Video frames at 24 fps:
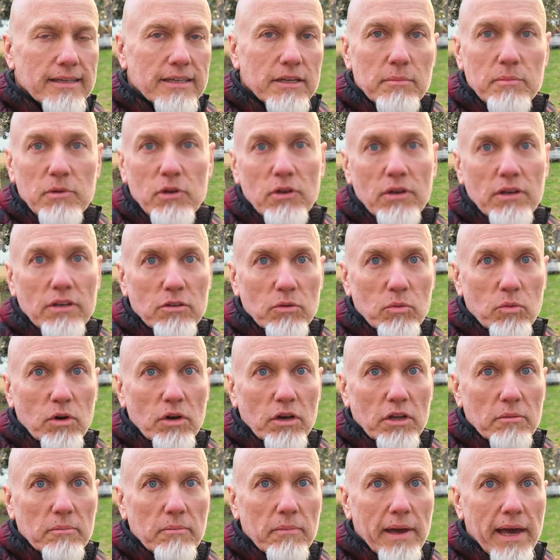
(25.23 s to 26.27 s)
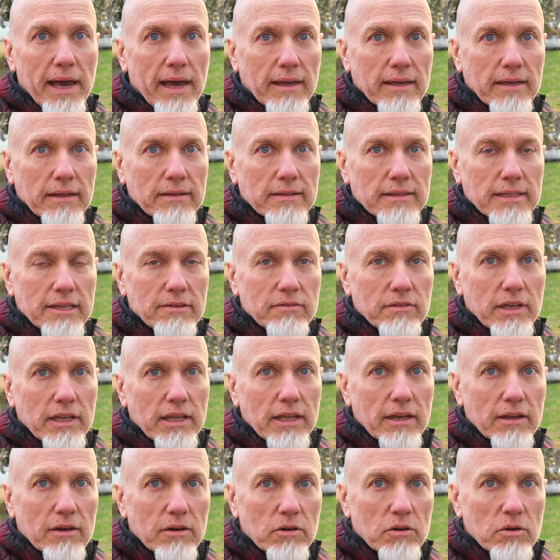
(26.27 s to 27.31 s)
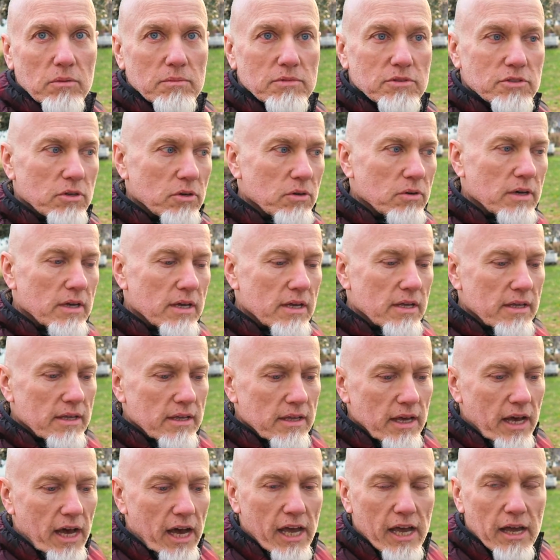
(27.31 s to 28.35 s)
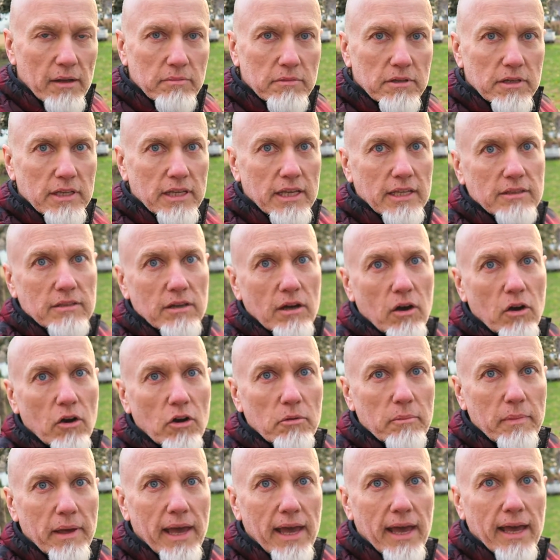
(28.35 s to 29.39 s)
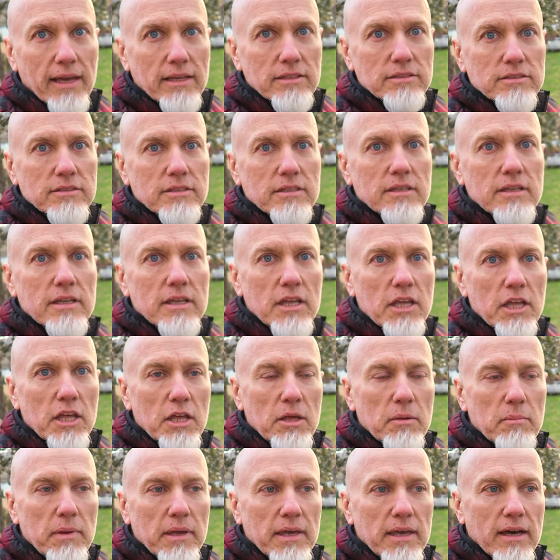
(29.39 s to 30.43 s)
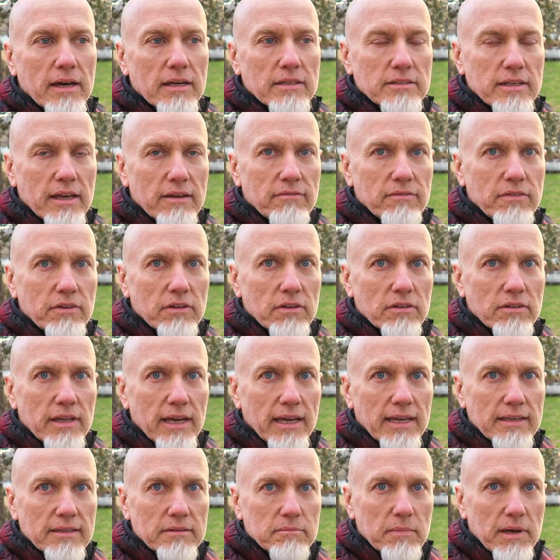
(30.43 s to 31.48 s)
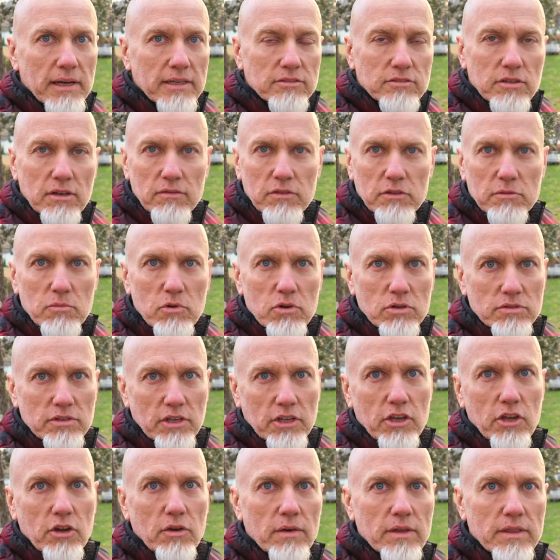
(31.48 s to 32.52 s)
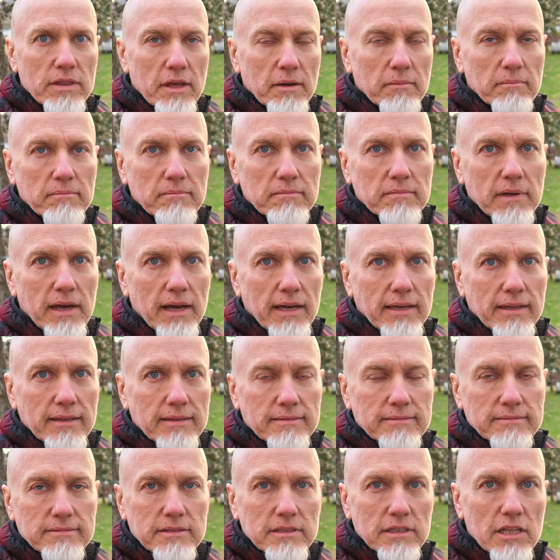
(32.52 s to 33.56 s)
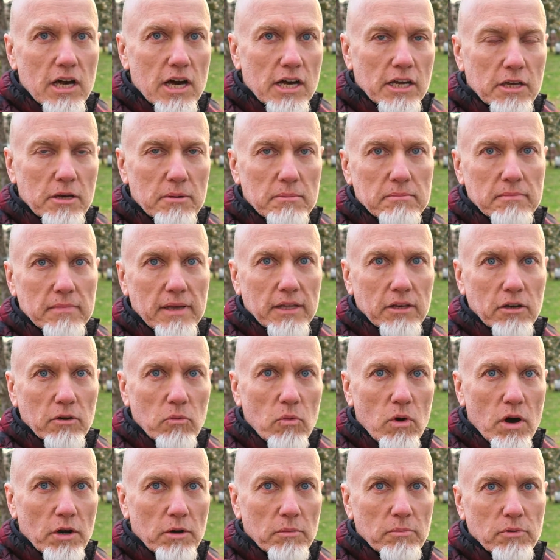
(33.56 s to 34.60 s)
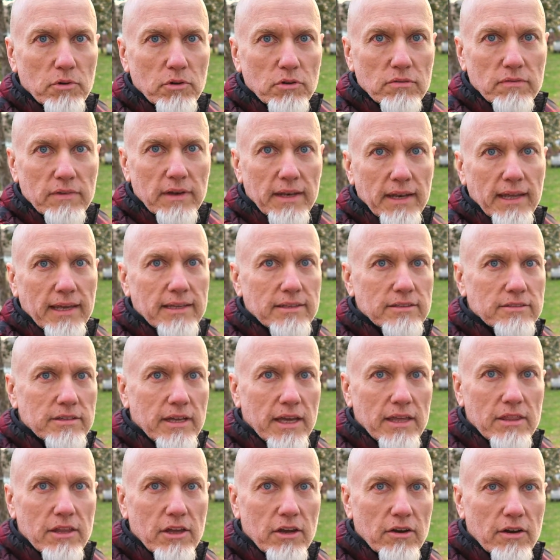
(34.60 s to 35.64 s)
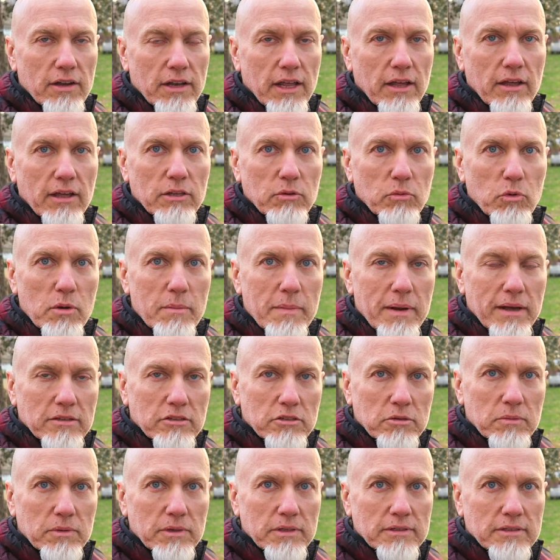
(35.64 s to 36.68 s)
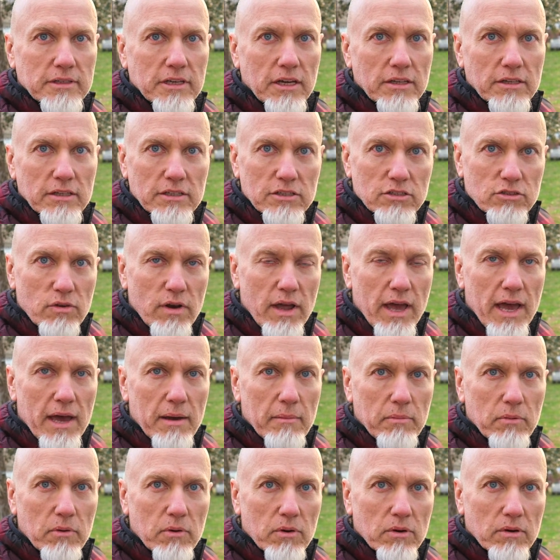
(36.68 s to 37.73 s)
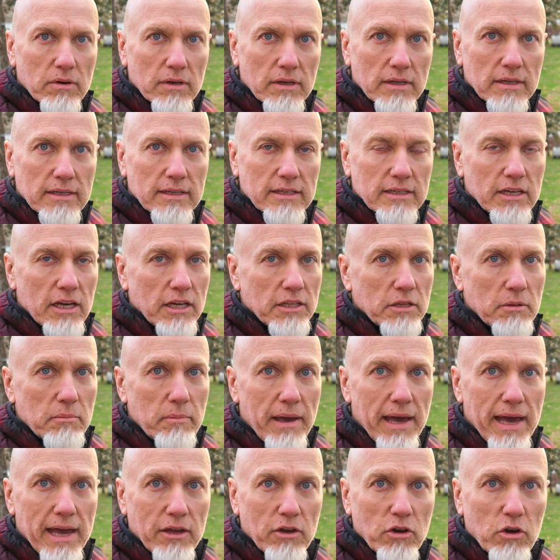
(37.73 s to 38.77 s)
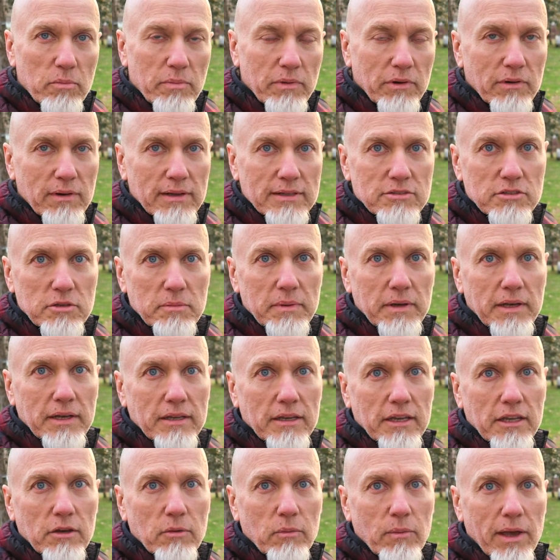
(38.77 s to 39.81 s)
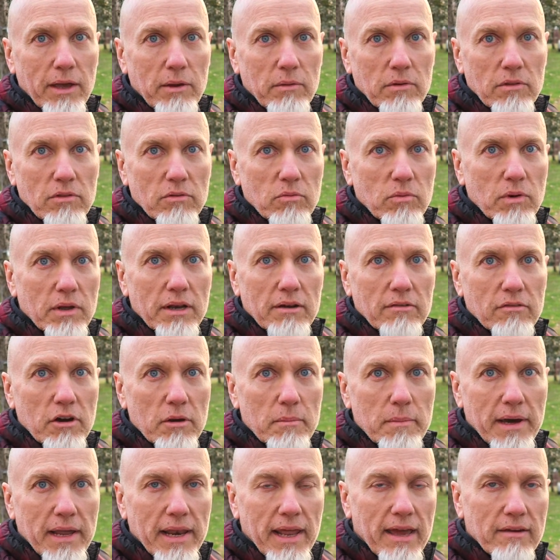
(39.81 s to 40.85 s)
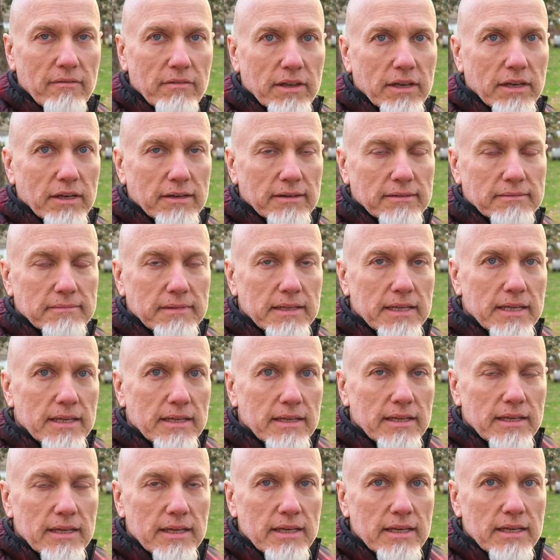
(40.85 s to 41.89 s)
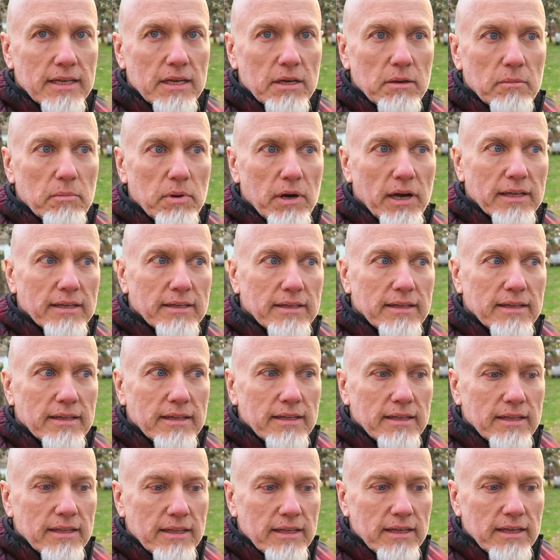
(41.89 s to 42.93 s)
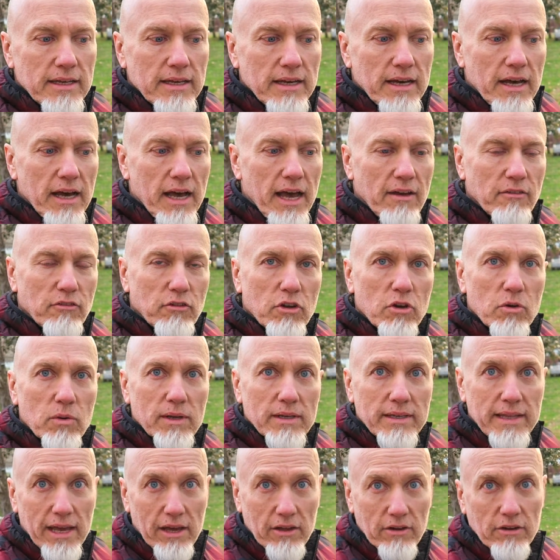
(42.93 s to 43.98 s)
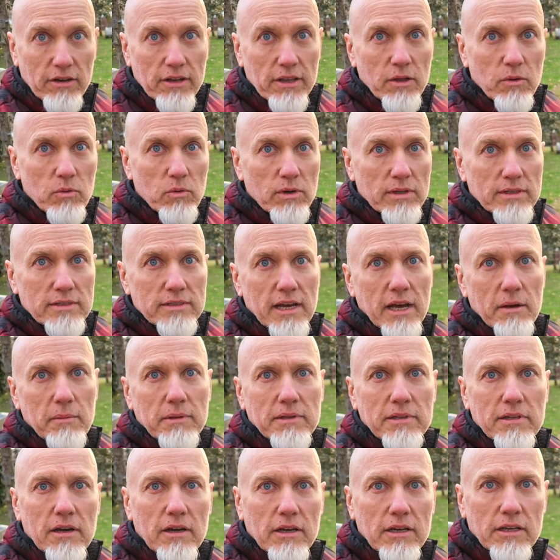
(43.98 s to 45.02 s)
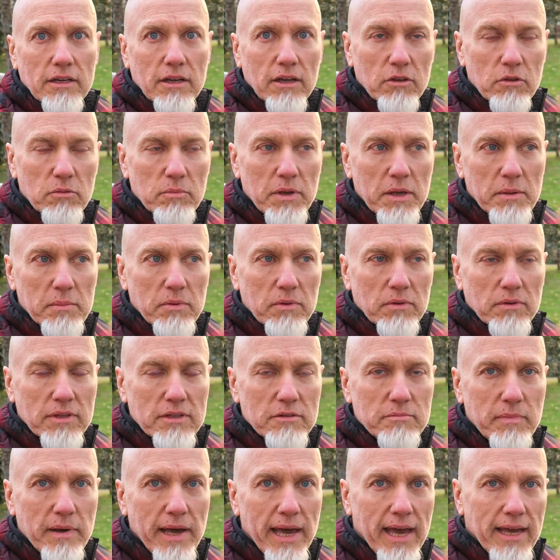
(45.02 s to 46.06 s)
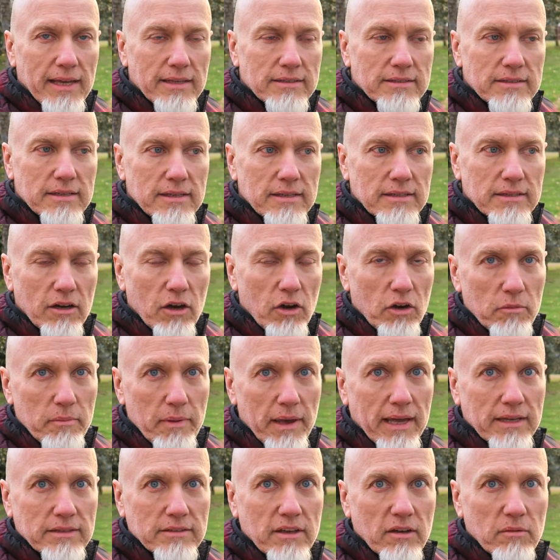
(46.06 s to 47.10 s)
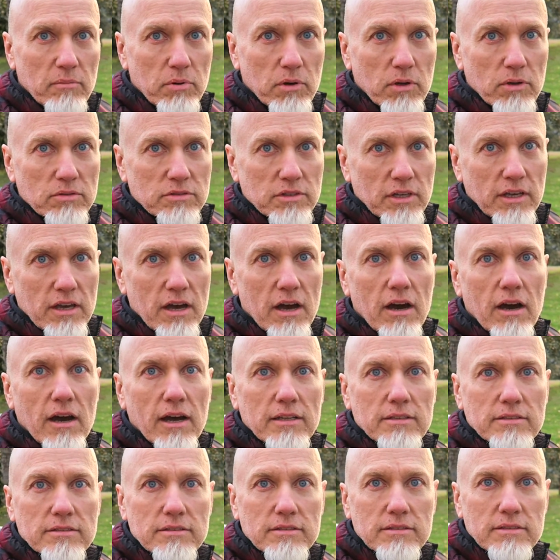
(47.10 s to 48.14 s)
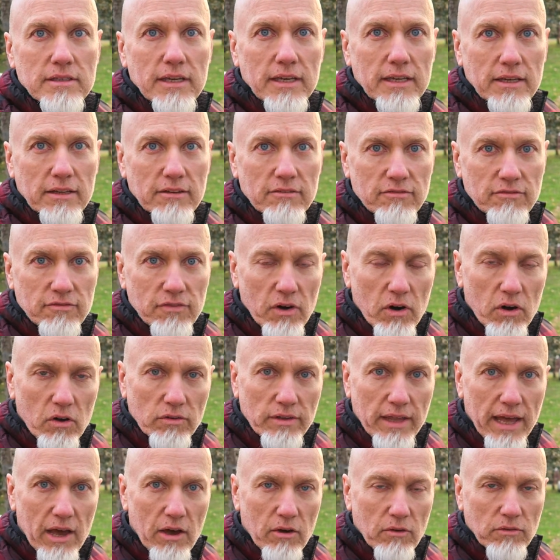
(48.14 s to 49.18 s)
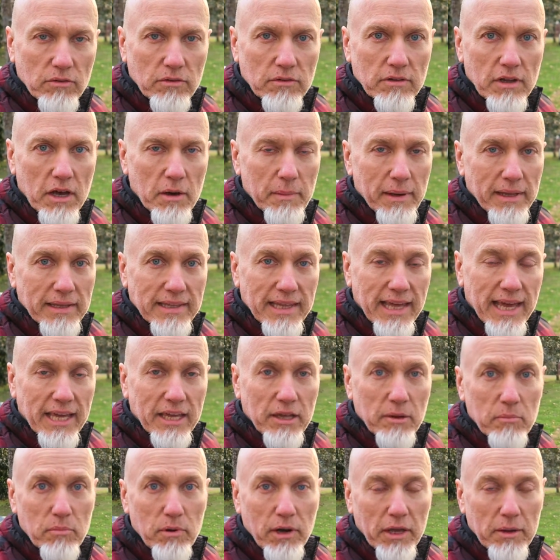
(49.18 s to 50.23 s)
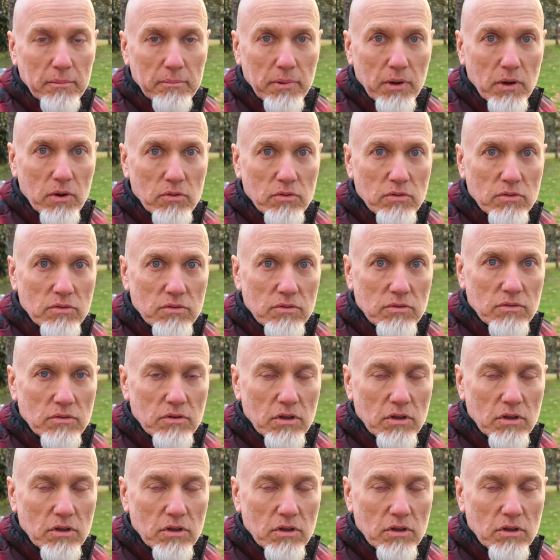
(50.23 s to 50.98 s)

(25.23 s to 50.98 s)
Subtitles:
commuting to work and back and leaving it at home, so I opted to get the hard bags because I feel like my stuff is more secure in them. I can lock them and they're waterproof and they can stay there, and I don't have to worry about someone cutting a strap or cutting the bag open or unzipping it and getting away with whatever I might have in here. But after going down on it that one time and talking to other people, these bags, the hard bags, have pros and cons. It could fall down on my leg and break a bone,